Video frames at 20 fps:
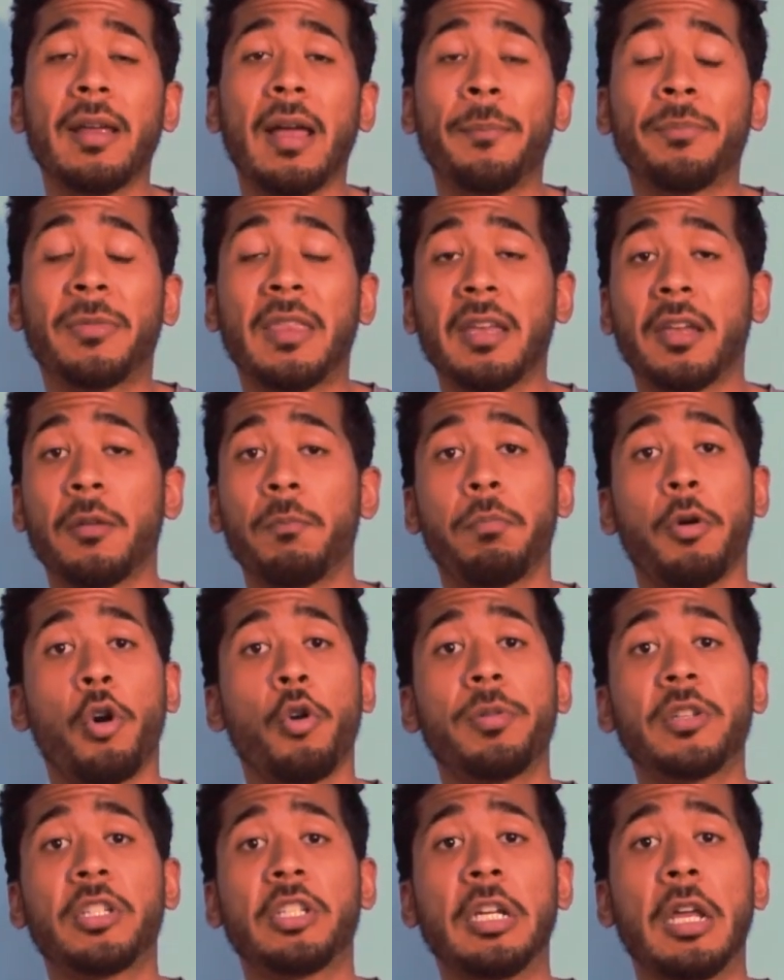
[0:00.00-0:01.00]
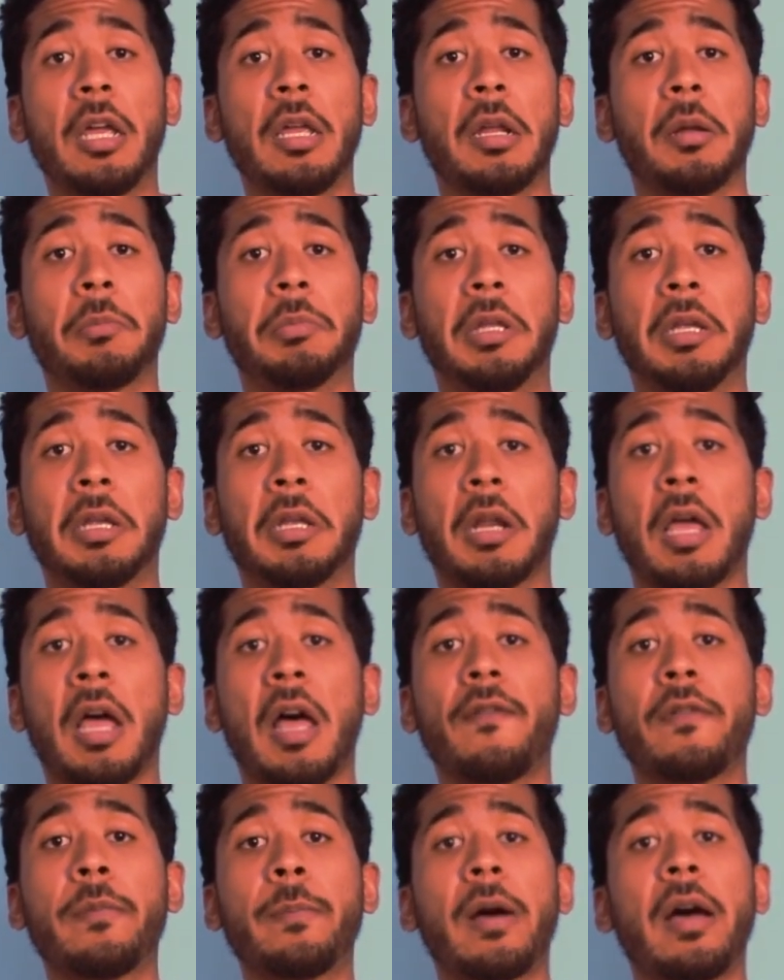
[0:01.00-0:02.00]
I'm thinking Bo Bichette, I'm thinking
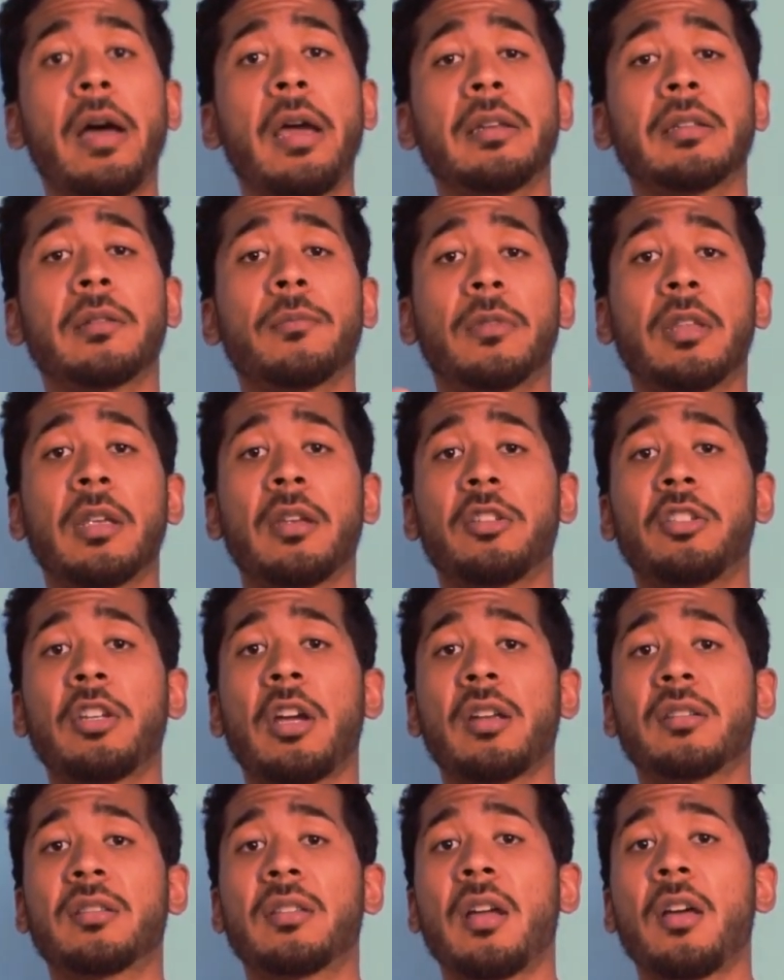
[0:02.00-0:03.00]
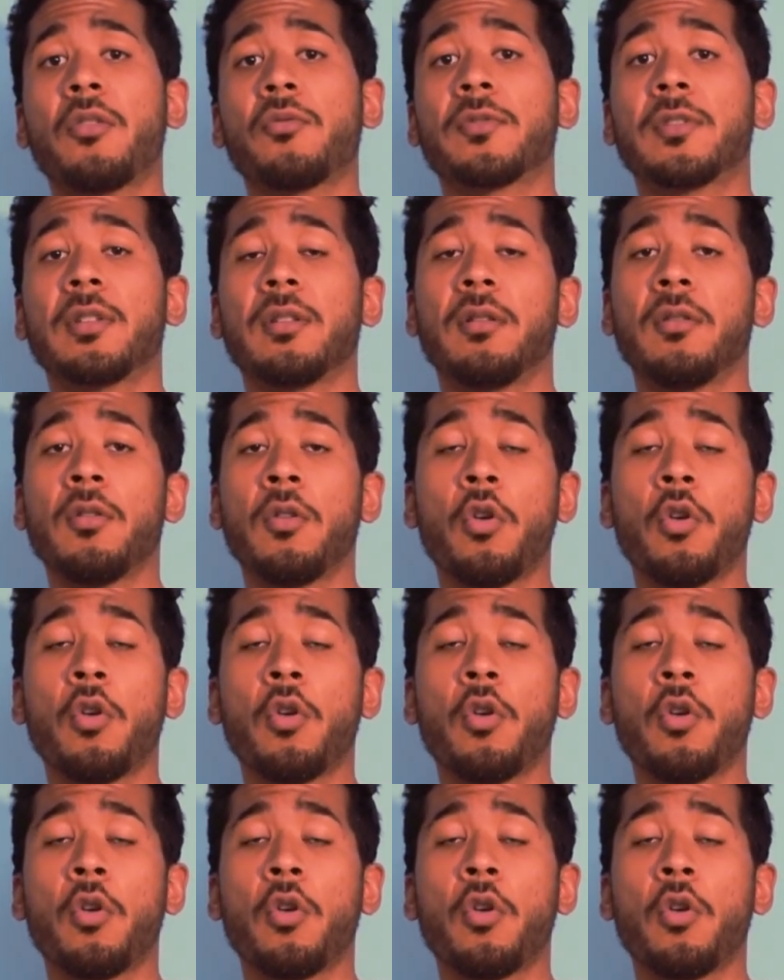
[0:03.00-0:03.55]
Javi Baez, I'm thinking Josh Donaldson.